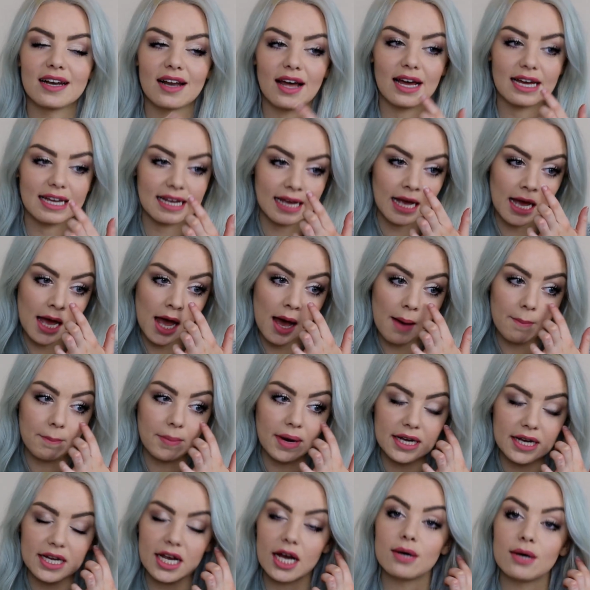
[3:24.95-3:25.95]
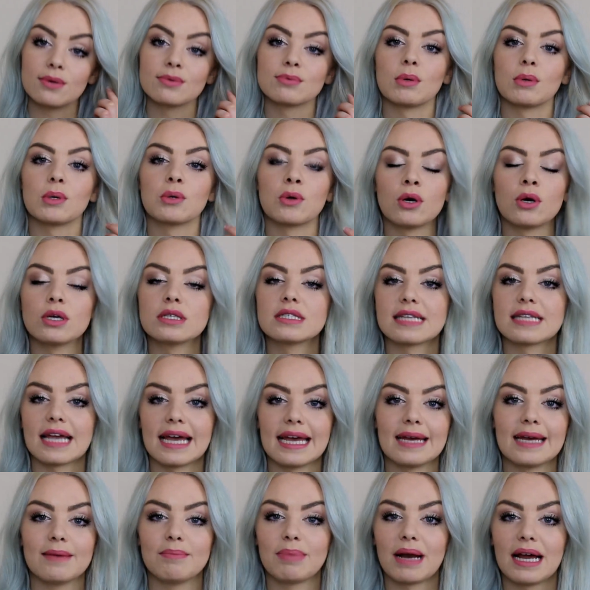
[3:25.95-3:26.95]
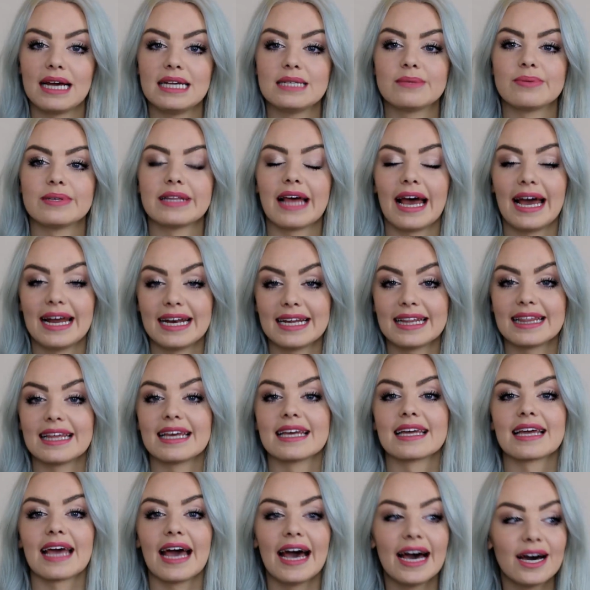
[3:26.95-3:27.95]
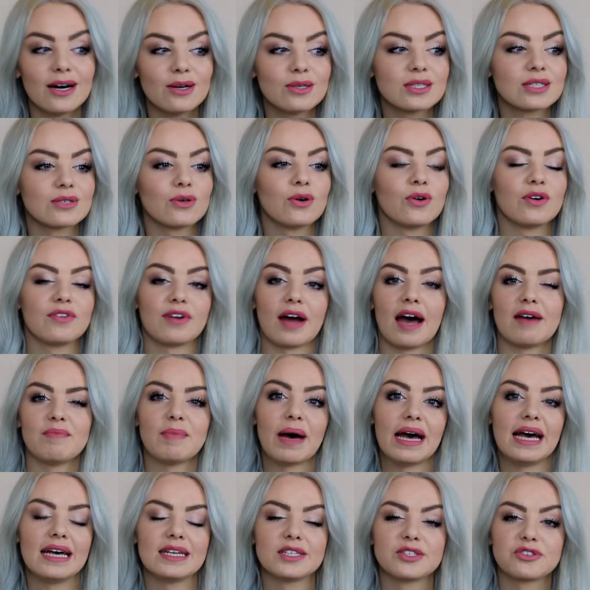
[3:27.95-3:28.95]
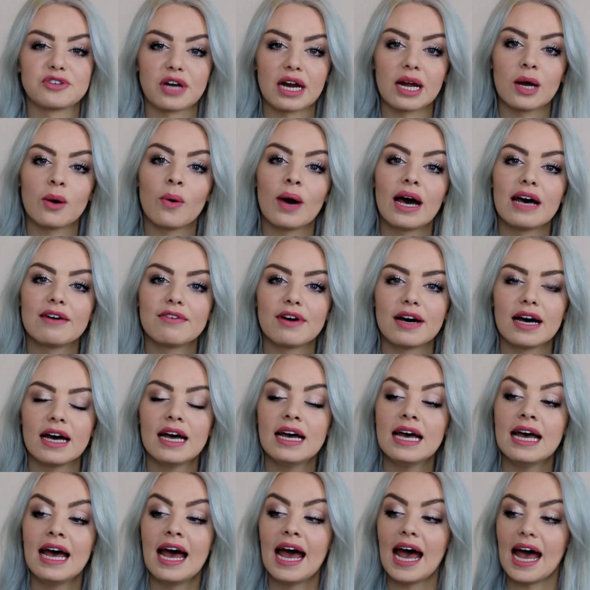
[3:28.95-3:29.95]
Like, my curls will not stay in place with anything else, or if I have my hair straight or whatever.